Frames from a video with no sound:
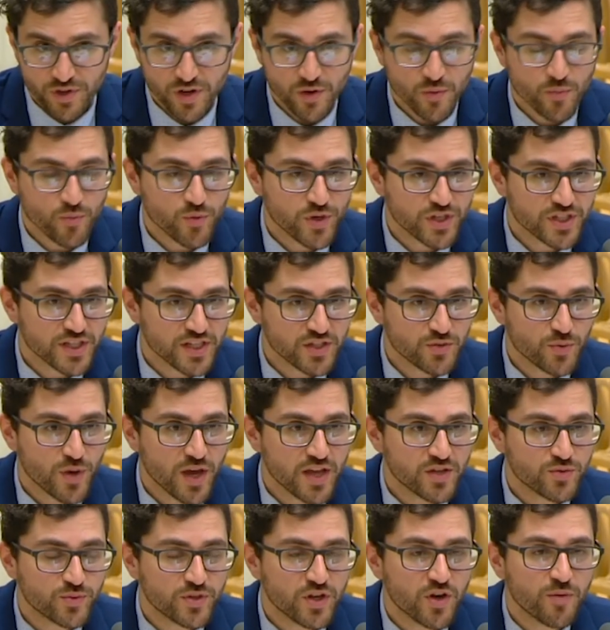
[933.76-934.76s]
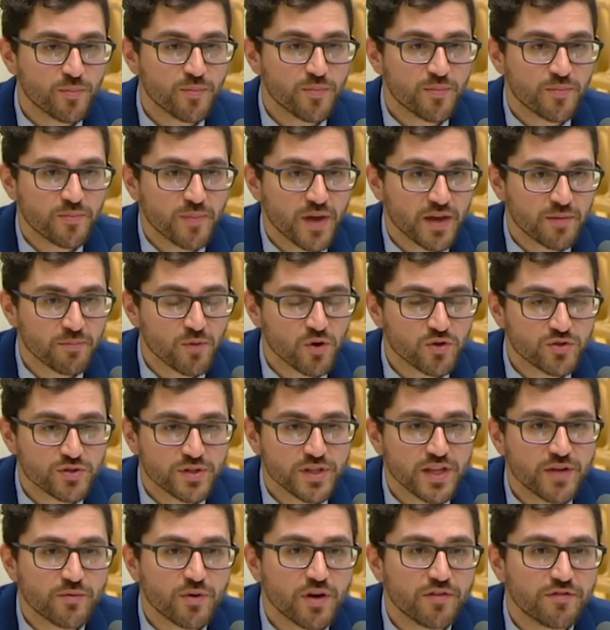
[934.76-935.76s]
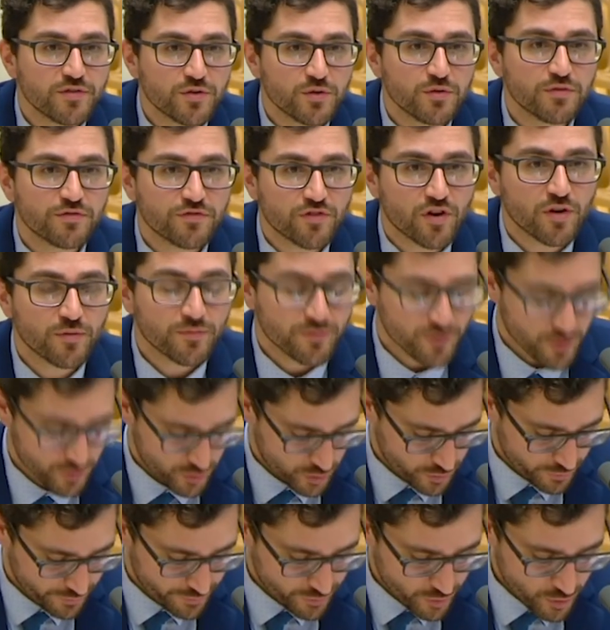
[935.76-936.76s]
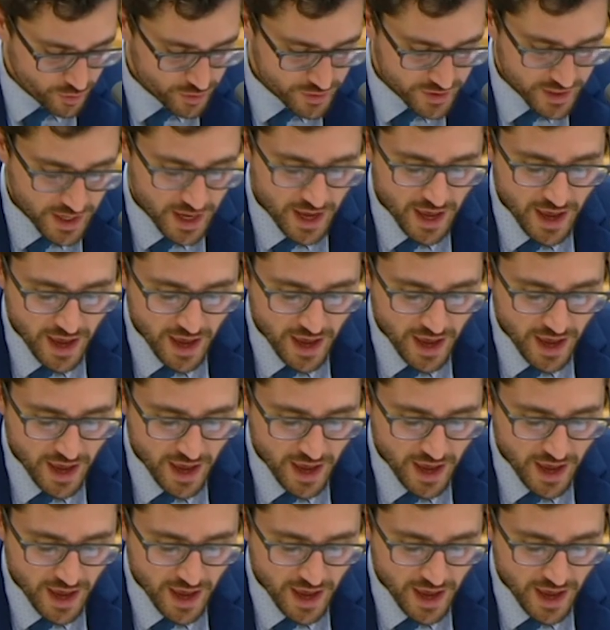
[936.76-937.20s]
which as we know make most of their revenue from fossil fuels,